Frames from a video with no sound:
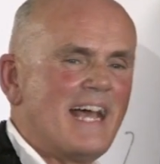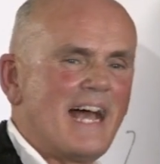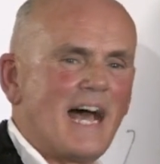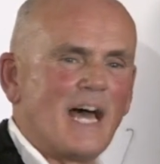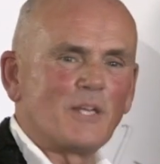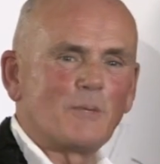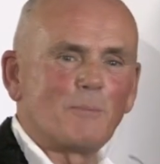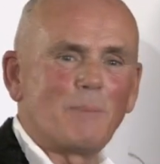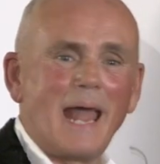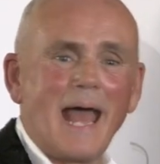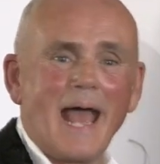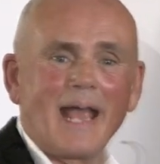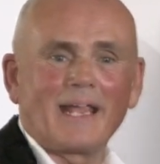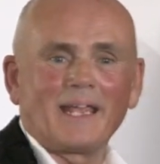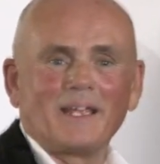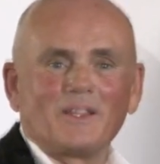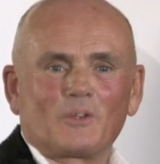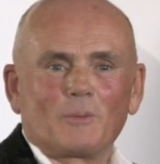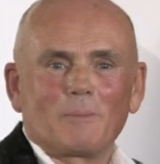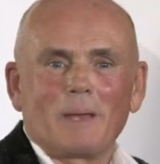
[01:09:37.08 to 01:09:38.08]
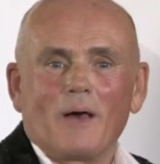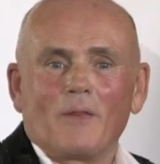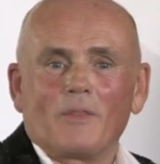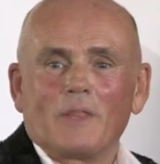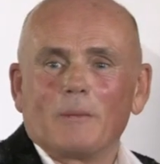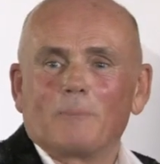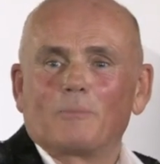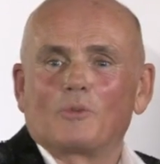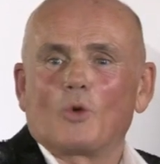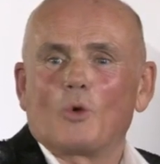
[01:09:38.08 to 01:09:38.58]
and black is about
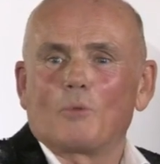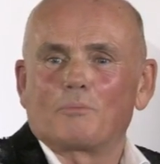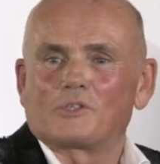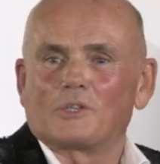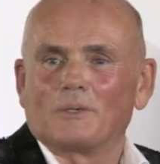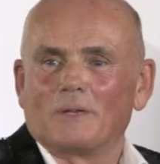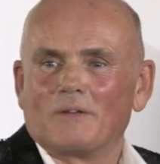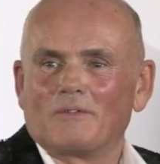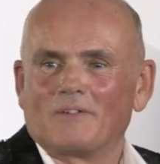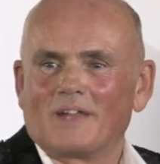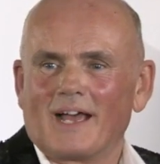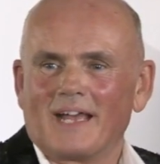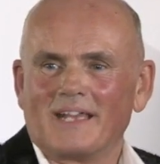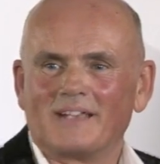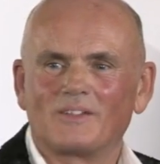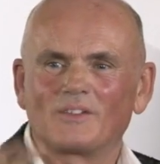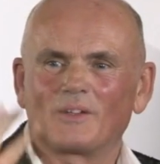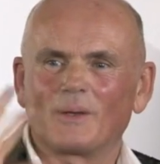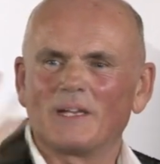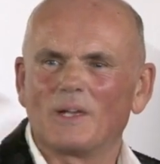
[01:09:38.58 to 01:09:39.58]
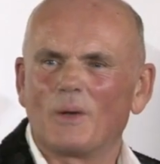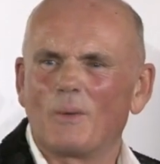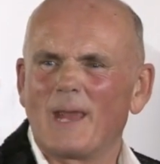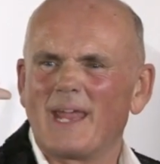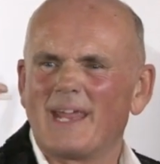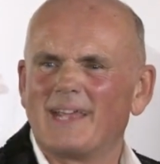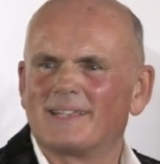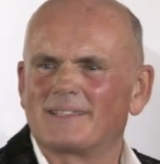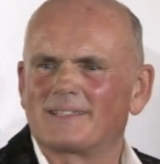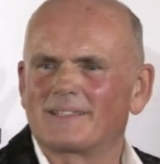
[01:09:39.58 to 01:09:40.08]
the absorption of light. So in a way,
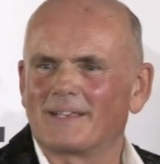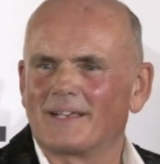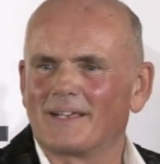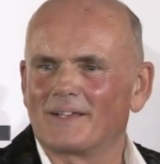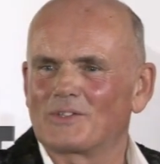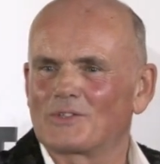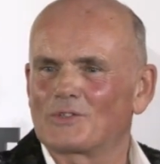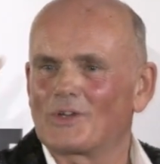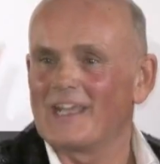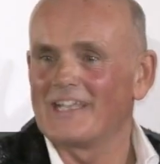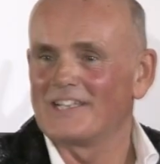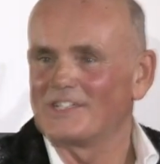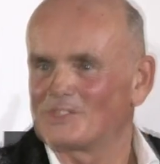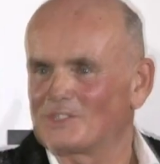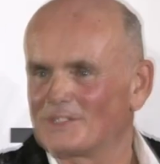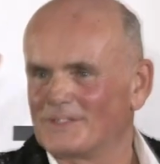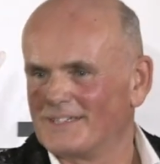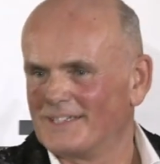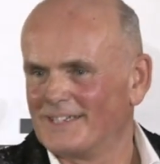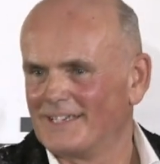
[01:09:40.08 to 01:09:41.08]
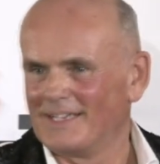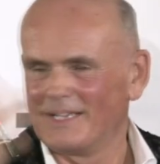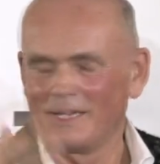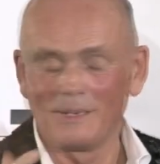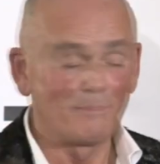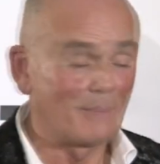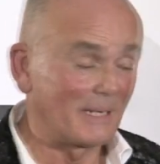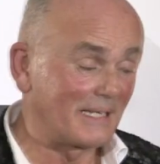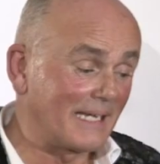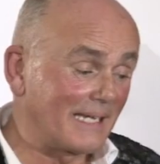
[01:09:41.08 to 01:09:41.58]
it's uh, strange,
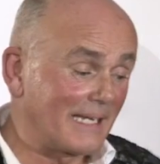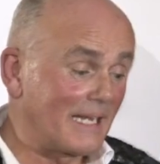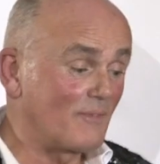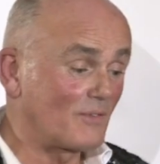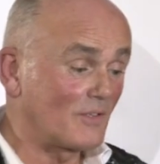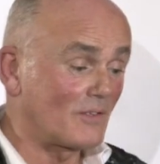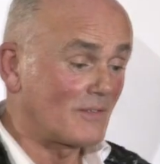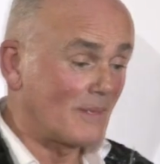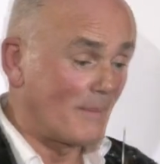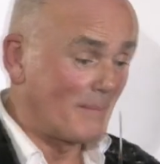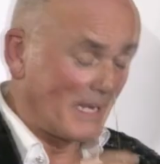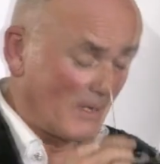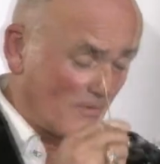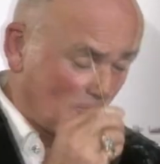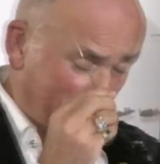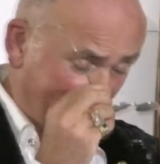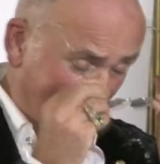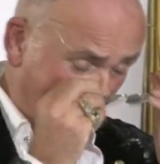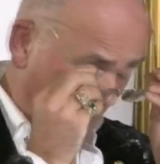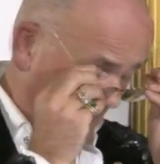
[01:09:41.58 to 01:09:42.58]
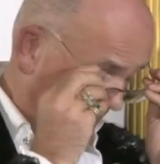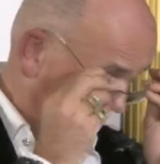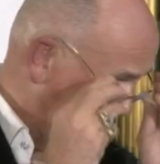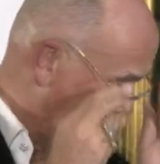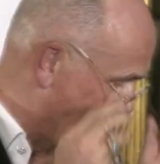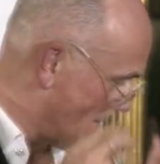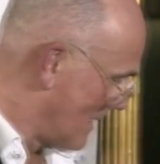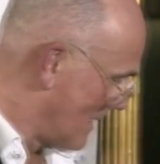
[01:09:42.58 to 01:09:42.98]
but it gives us something really very,